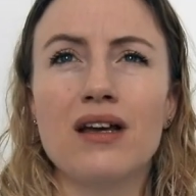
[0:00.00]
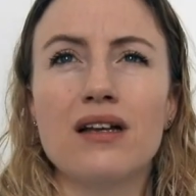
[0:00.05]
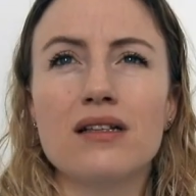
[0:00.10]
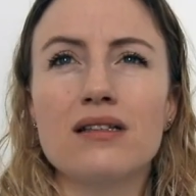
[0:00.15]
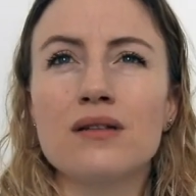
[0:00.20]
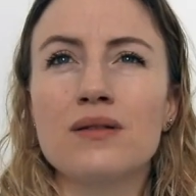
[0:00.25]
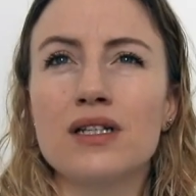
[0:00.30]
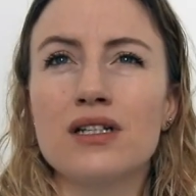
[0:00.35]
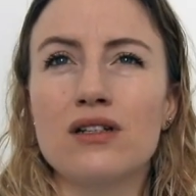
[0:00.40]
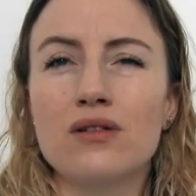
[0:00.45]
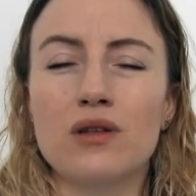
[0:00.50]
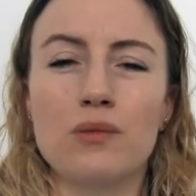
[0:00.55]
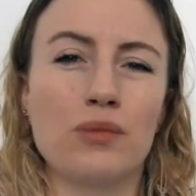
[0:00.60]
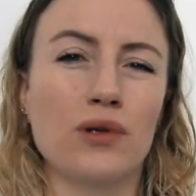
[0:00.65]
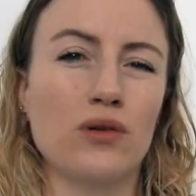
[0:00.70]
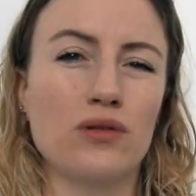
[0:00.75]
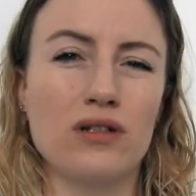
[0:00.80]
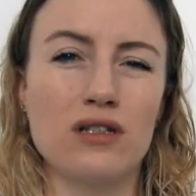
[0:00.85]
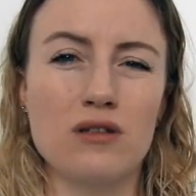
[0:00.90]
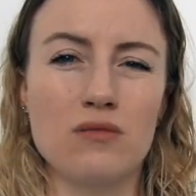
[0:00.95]
Something to do with the
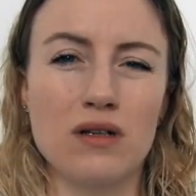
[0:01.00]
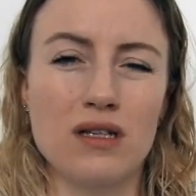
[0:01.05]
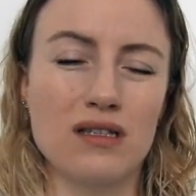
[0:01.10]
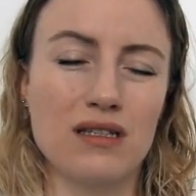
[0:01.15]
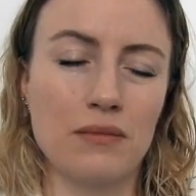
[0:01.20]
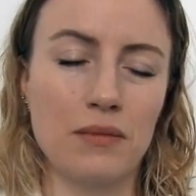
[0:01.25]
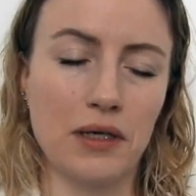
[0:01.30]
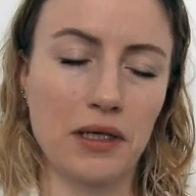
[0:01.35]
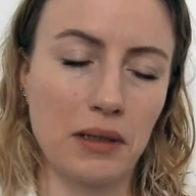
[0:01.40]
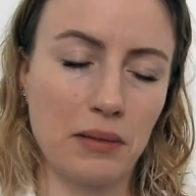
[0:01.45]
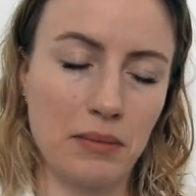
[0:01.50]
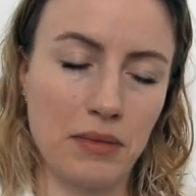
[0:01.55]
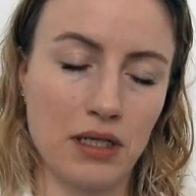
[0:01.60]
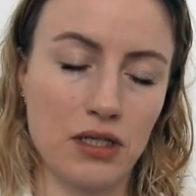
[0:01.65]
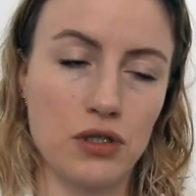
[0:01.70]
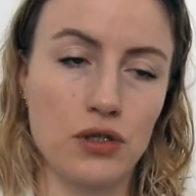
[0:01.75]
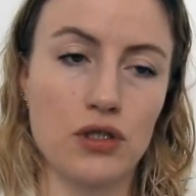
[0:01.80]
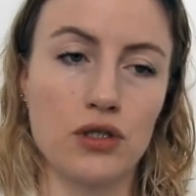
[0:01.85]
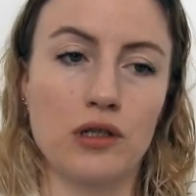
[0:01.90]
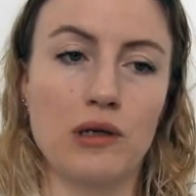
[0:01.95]
proteins being similar, I'm not
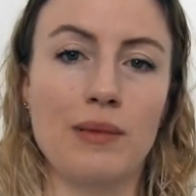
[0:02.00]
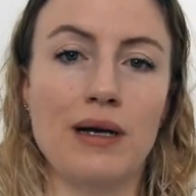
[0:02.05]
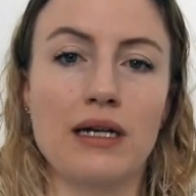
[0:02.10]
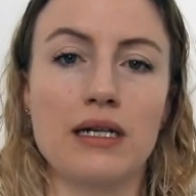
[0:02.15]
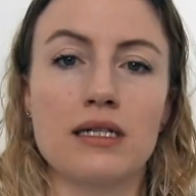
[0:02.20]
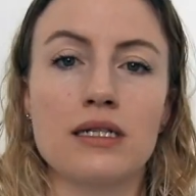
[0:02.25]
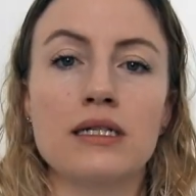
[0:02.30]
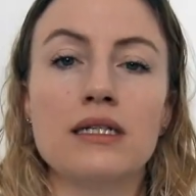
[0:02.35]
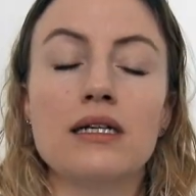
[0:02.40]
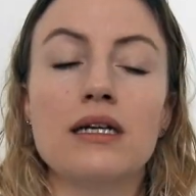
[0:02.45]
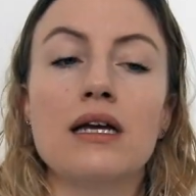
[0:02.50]
too sure about it.